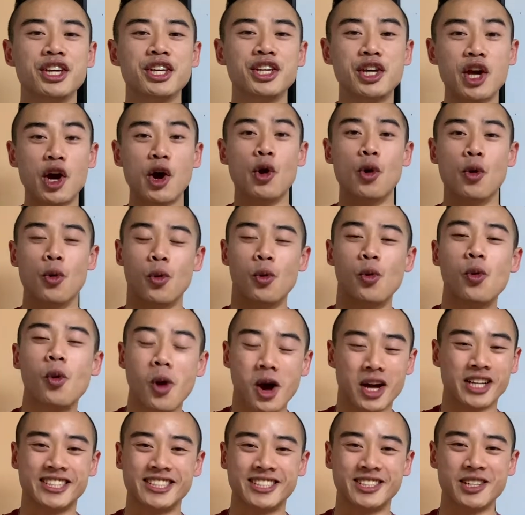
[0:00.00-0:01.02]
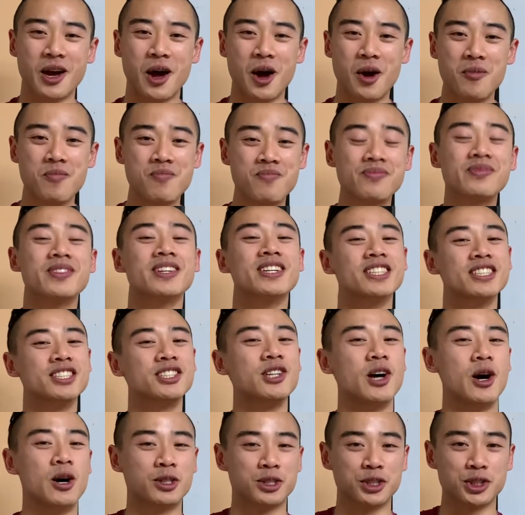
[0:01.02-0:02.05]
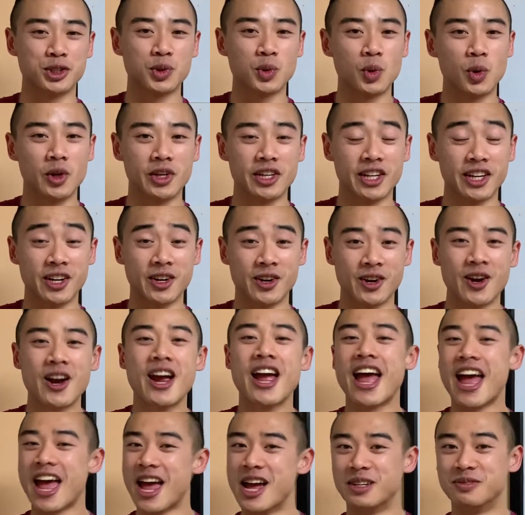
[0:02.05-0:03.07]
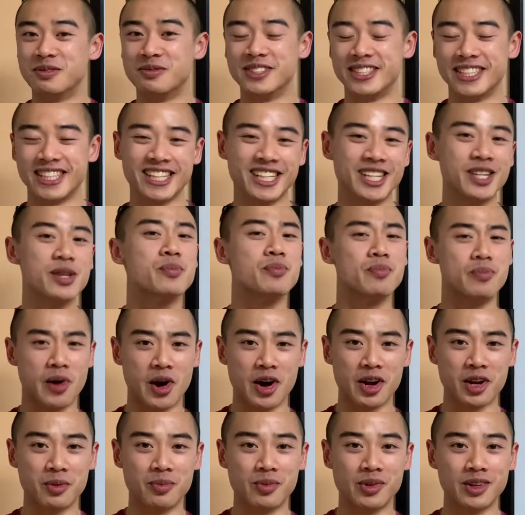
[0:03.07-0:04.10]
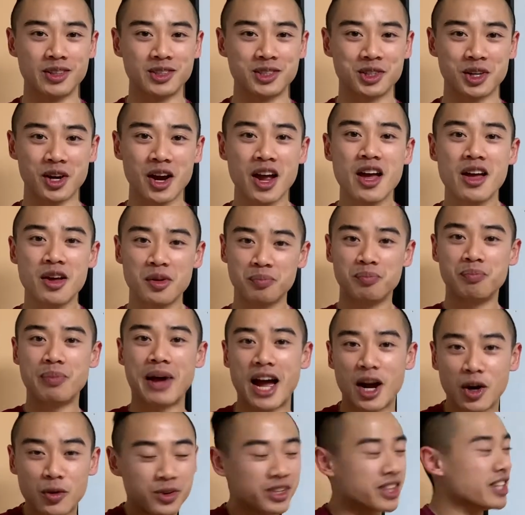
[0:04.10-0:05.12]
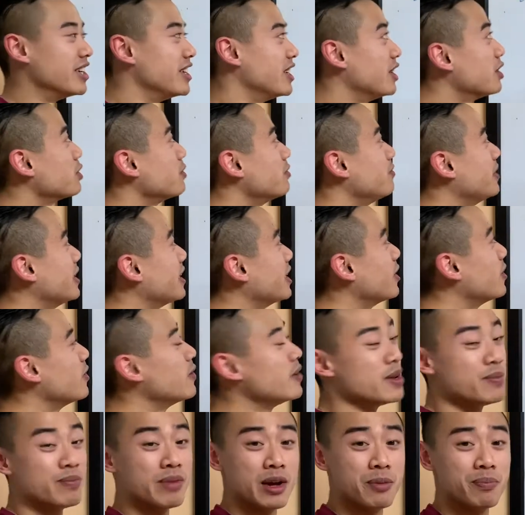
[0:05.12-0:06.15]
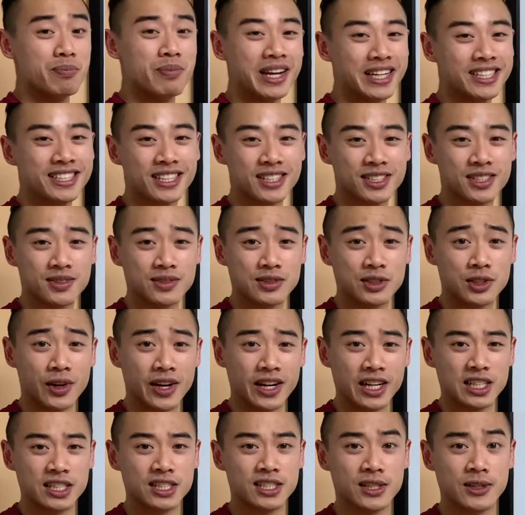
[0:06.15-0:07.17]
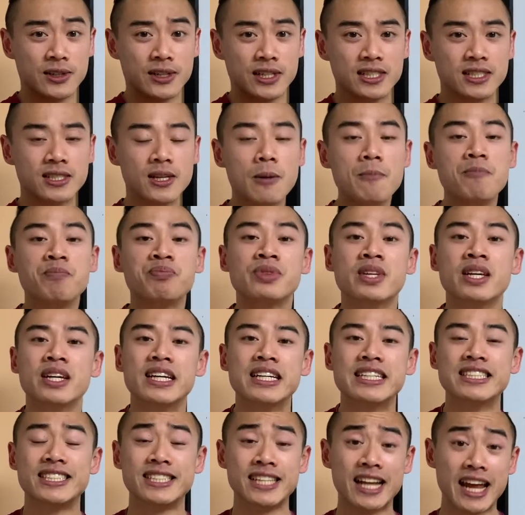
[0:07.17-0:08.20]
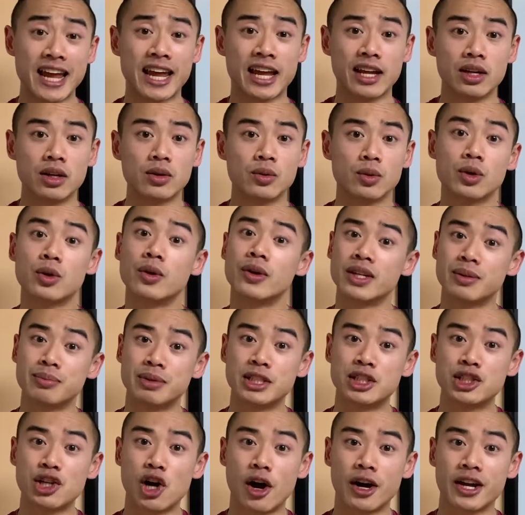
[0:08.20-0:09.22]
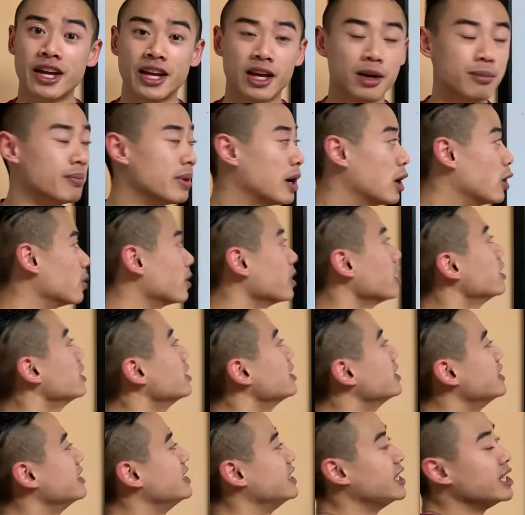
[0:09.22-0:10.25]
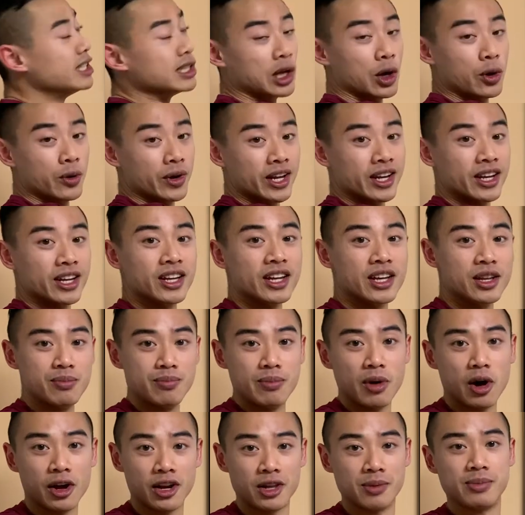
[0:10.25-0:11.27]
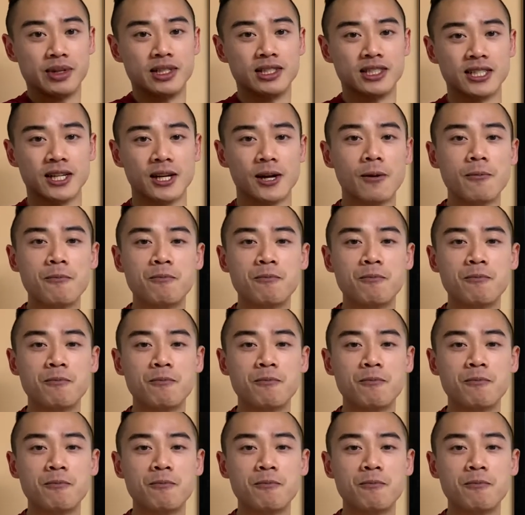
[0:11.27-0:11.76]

Yo, what's up? Dr. Swole here, MD, bodybuilder, back with another video in my Basics of Training series. Today, we're going to be talking about deloading in bodybuilding.